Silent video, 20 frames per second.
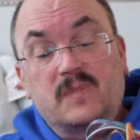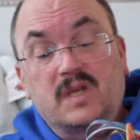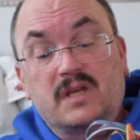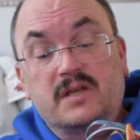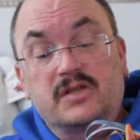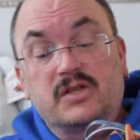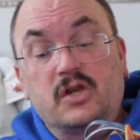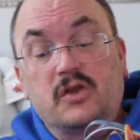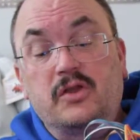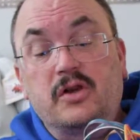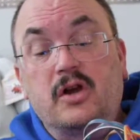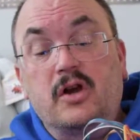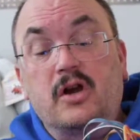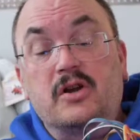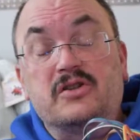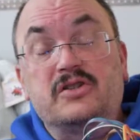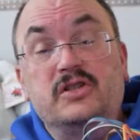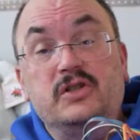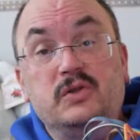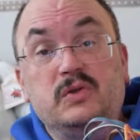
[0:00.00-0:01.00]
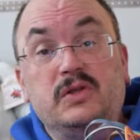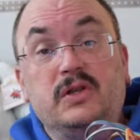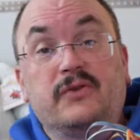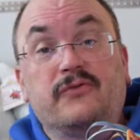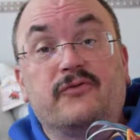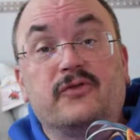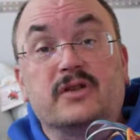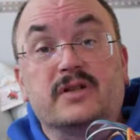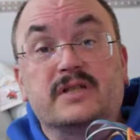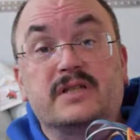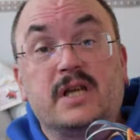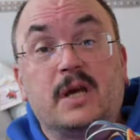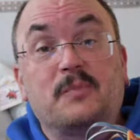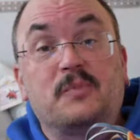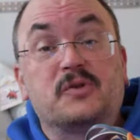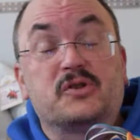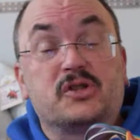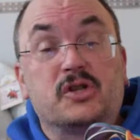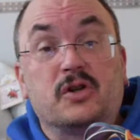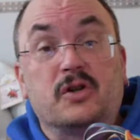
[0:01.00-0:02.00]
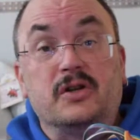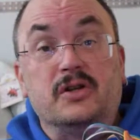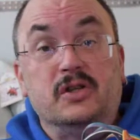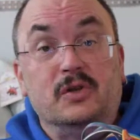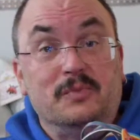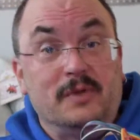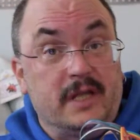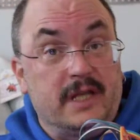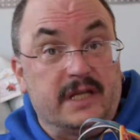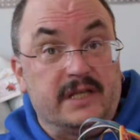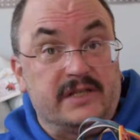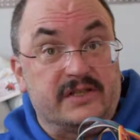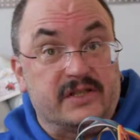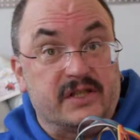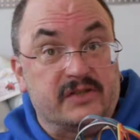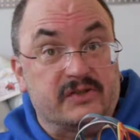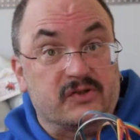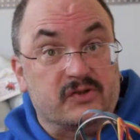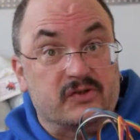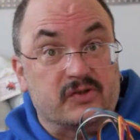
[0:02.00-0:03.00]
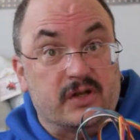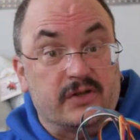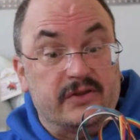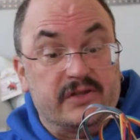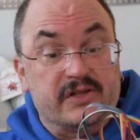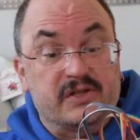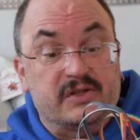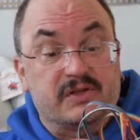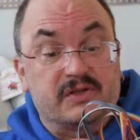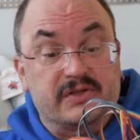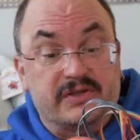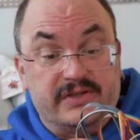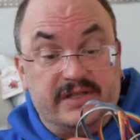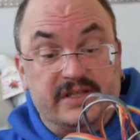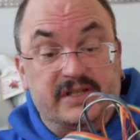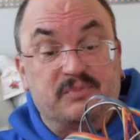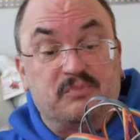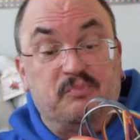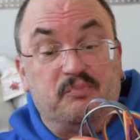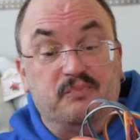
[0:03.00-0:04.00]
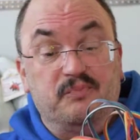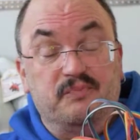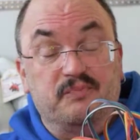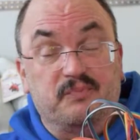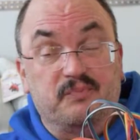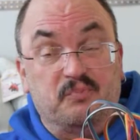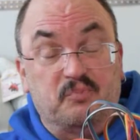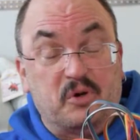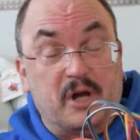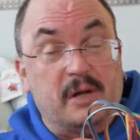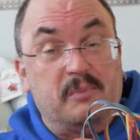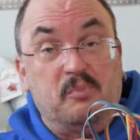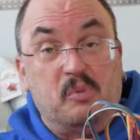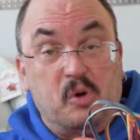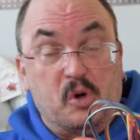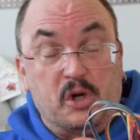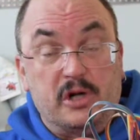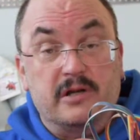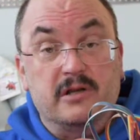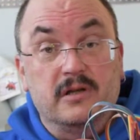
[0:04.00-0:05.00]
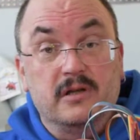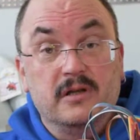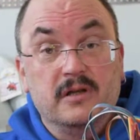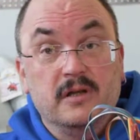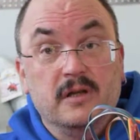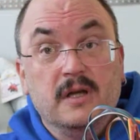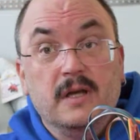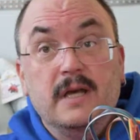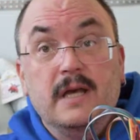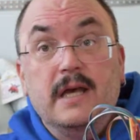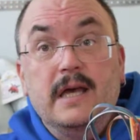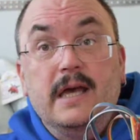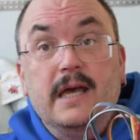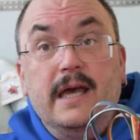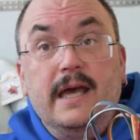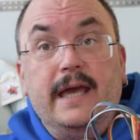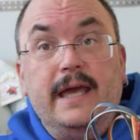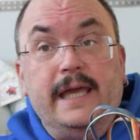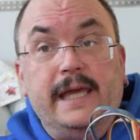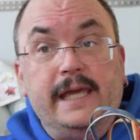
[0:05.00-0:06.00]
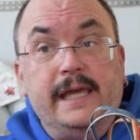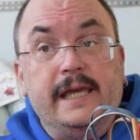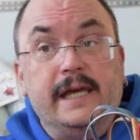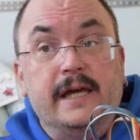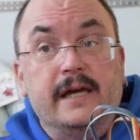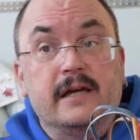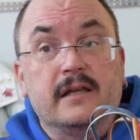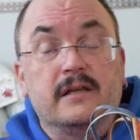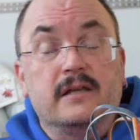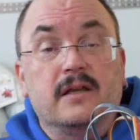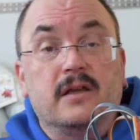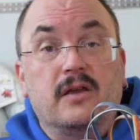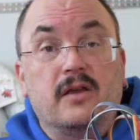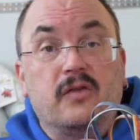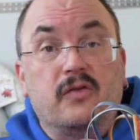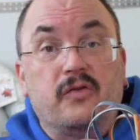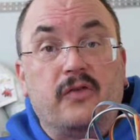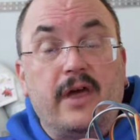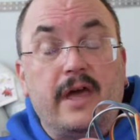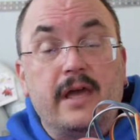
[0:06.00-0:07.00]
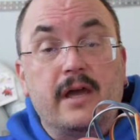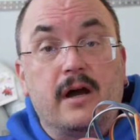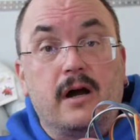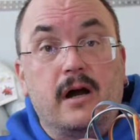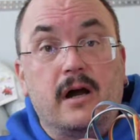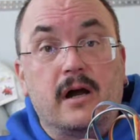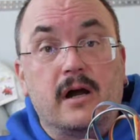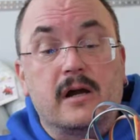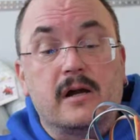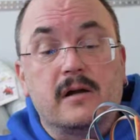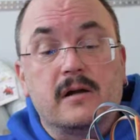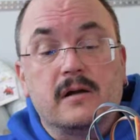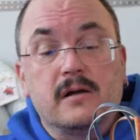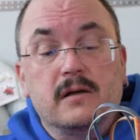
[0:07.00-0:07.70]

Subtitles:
So there are two different temperature and humidity sensors on this breadboard, and they are